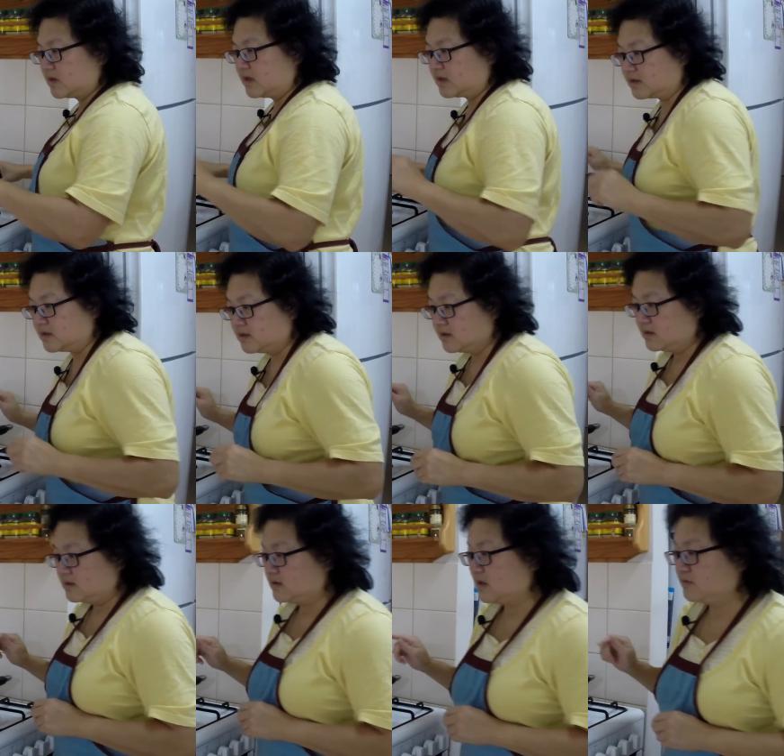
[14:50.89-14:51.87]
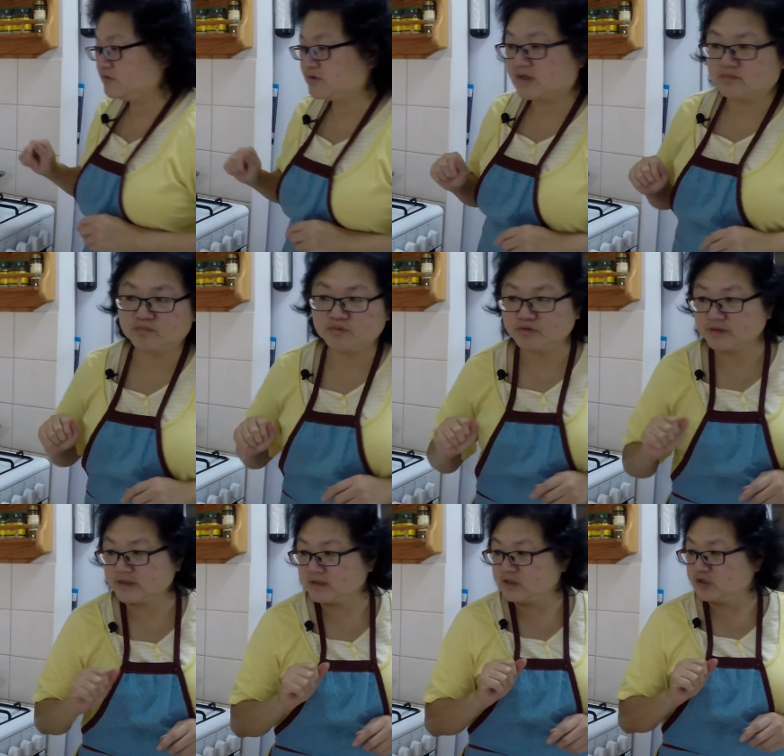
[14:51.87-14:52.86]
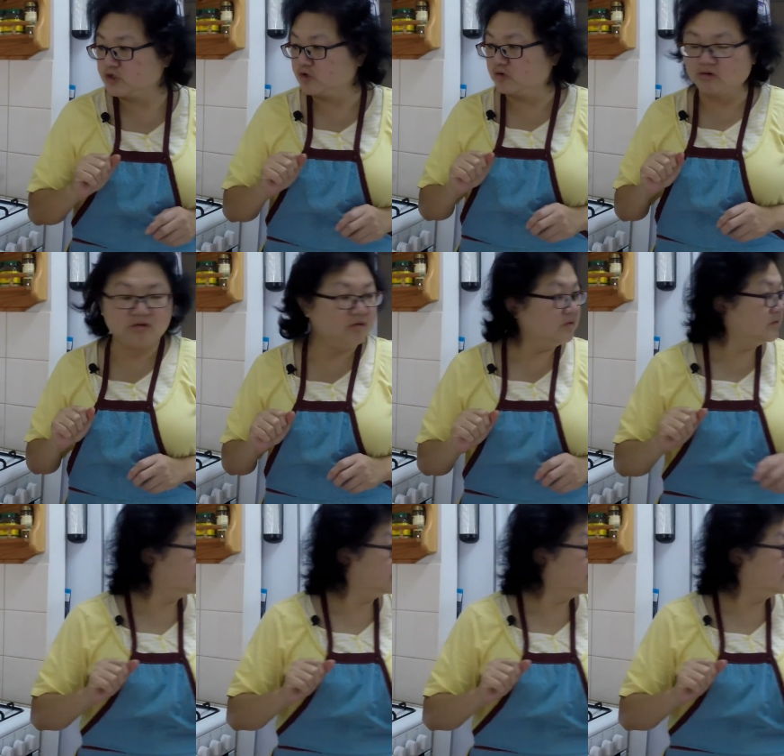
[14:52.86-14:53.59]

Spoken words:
Okay, now you can put in your